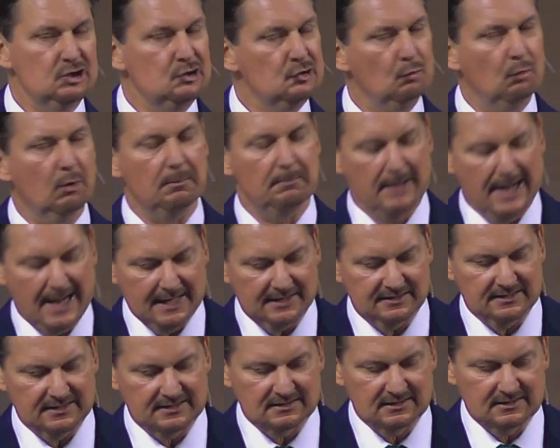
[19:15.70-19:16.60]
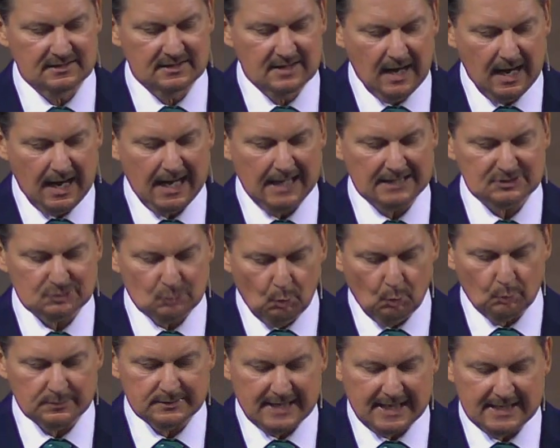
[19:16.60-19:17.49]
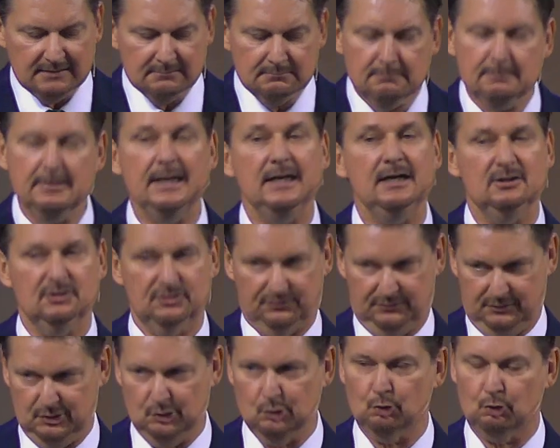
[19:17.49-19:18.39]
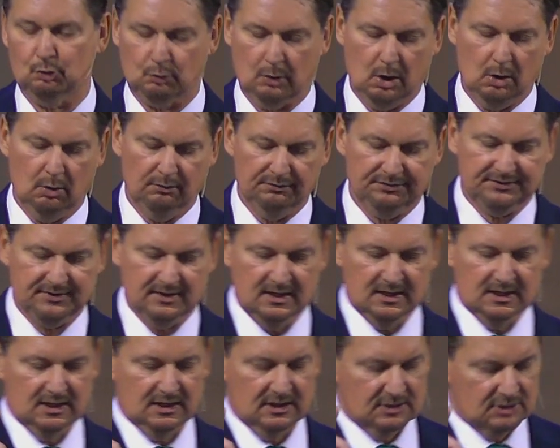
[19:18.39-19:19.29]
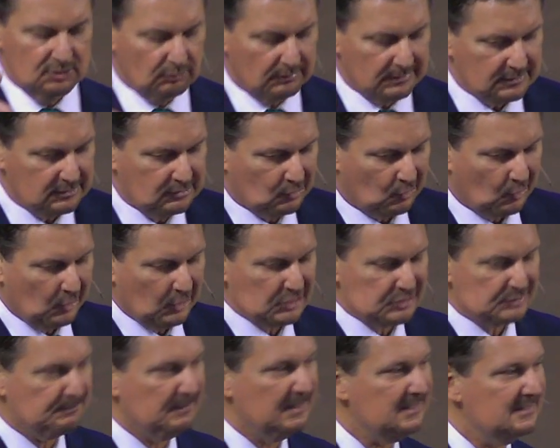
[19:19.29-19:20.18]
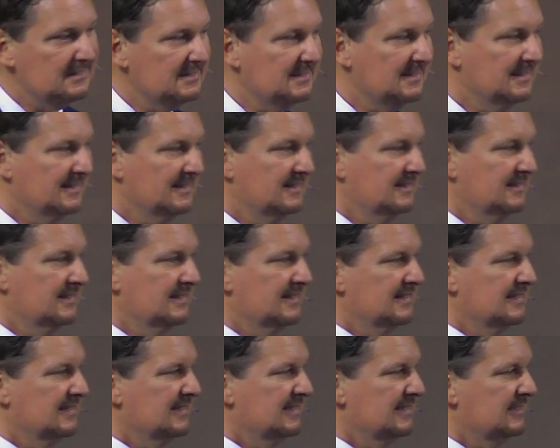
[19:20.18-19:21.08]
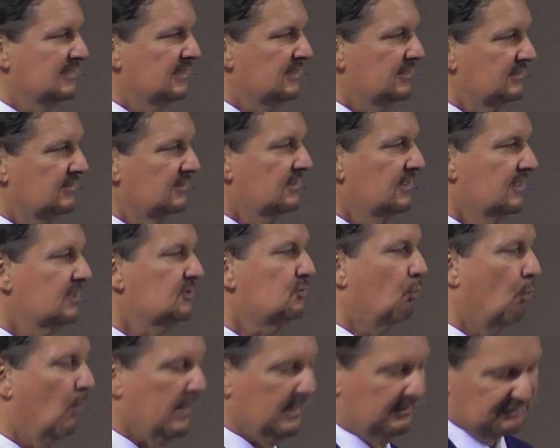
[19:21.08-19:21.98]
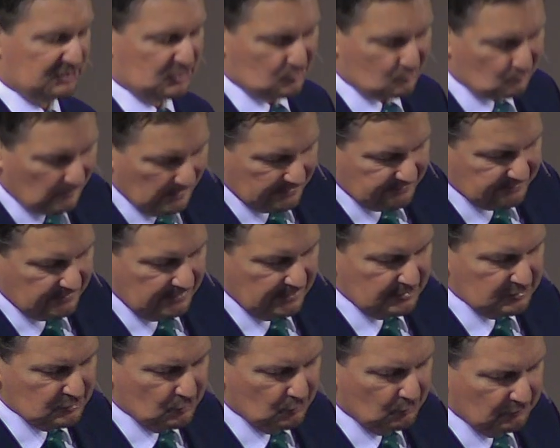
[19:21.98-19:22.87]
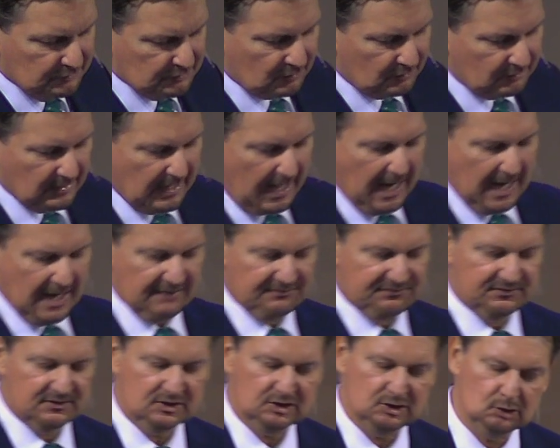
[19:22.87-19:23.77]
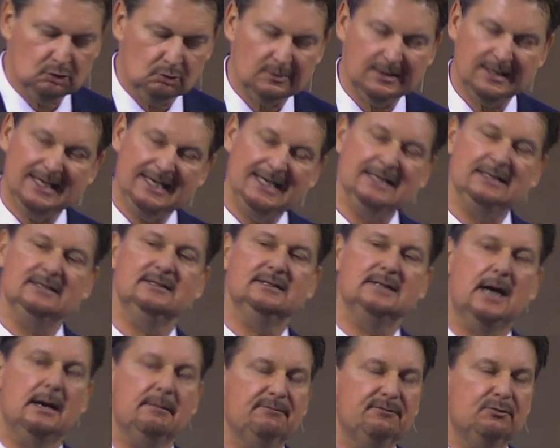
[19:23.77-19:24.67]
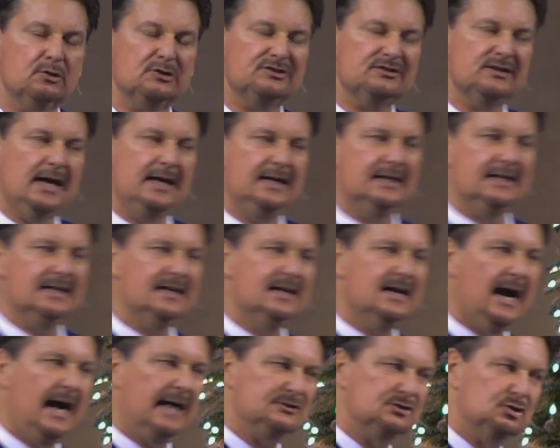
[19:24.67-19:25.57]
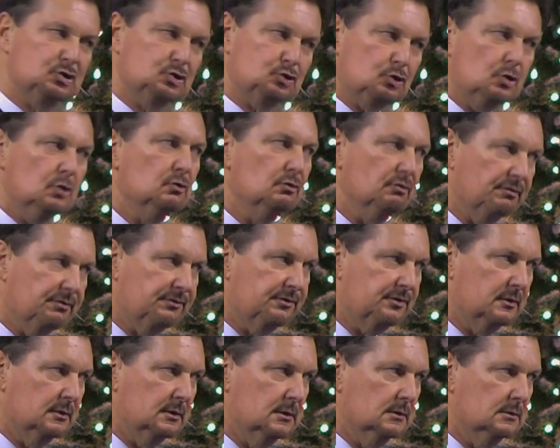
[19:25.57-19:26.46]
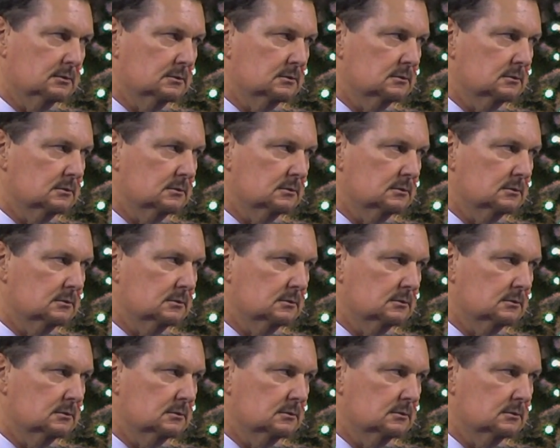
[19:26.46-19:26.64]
You abandon God's ordained means for your growth, your encouragement, his way of strengthening you, your life, you'll end up forsaking God's truth.